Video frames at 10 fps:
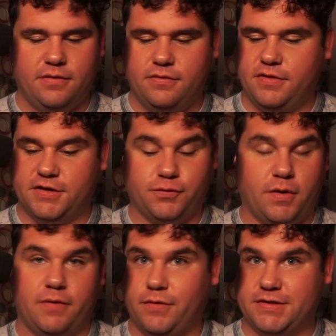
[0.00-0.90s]
This
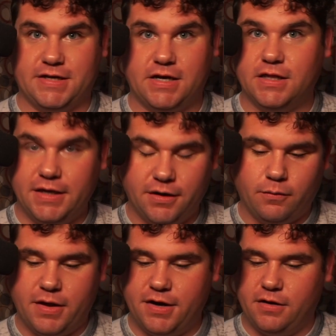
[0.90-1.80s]
one was a clear
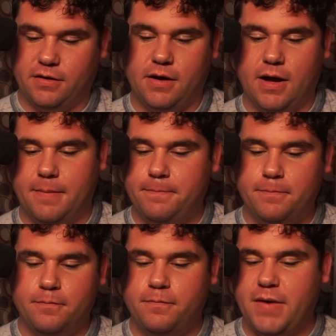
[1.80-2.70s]
winner.
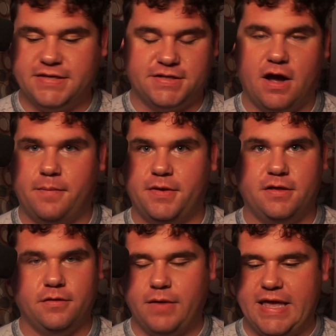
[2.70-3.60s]
Best comment
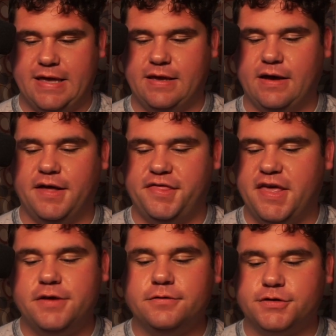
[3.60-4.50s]
of the week.
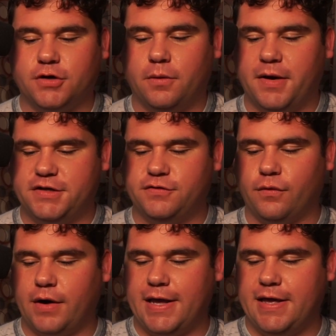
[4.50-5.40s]
Thank you so much
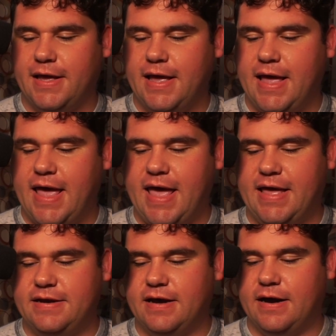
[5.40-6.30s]
for it.
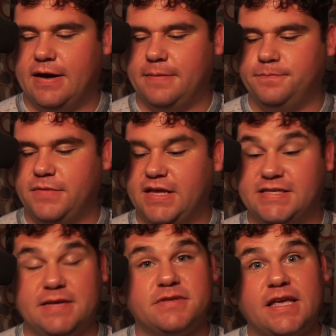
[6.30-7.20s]
And it
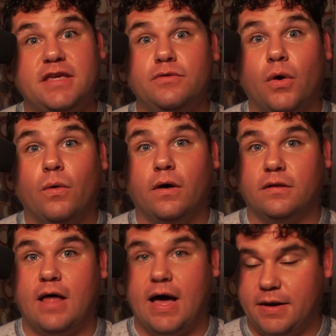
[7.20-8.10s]
seems like you know a
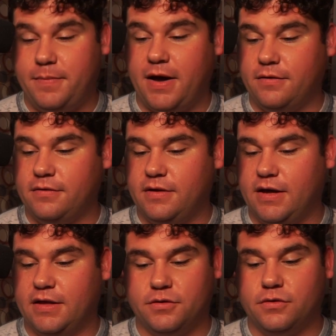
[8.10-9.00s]
lot about
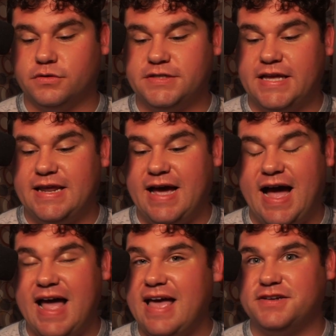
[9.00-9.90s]
Google Stadia.
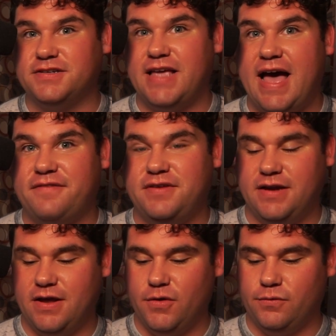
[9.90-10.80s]
I actually haven't
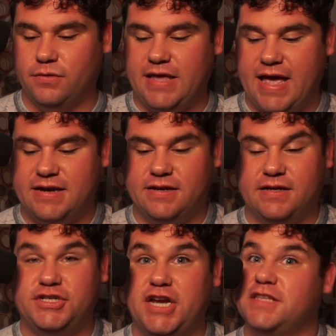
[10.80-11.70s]
really had a
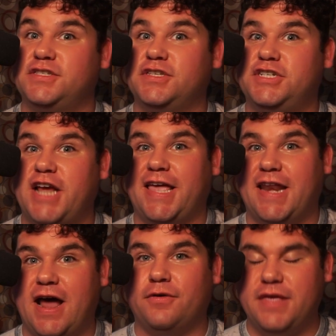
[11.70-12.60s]
chance to check it
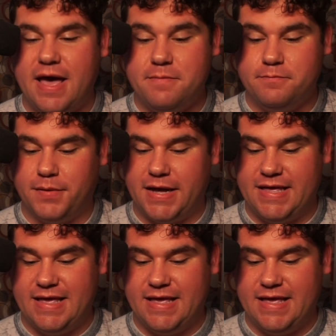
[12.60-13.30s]
out yet, but